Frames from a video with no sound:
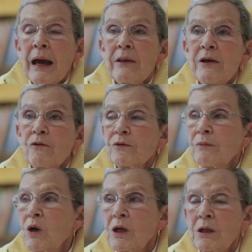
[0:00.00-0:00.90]
and they're
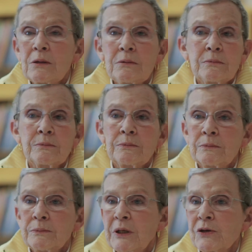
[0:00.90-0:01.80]
from all
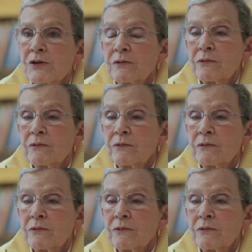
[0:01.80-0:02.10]
parts